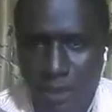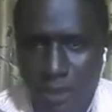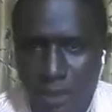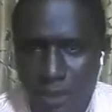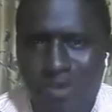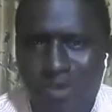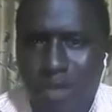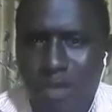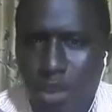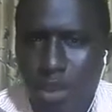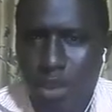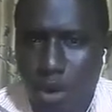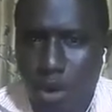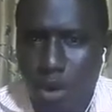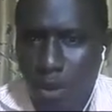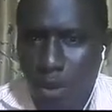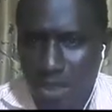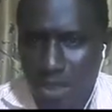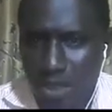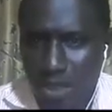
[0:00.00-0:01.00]
So, but if
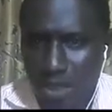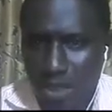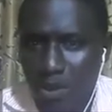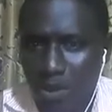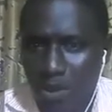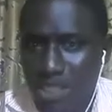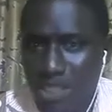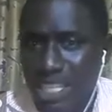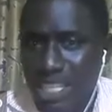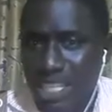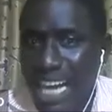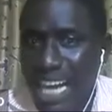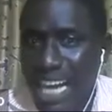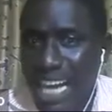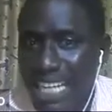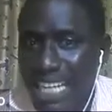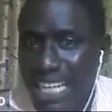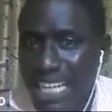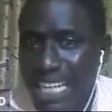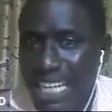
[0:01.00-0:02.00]
you still add the
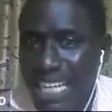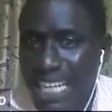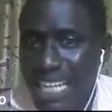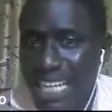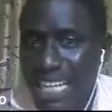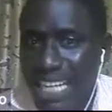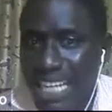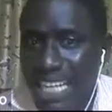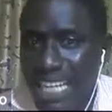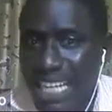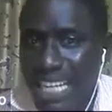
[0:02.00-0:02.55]
657 alongside